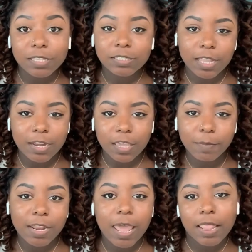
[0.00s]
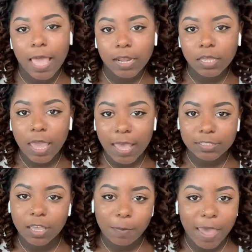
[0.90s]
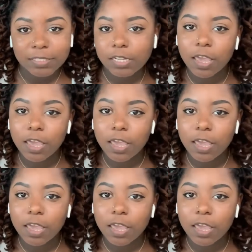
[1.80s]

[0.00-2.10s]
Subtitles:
Stadium in Atlanta has a capacity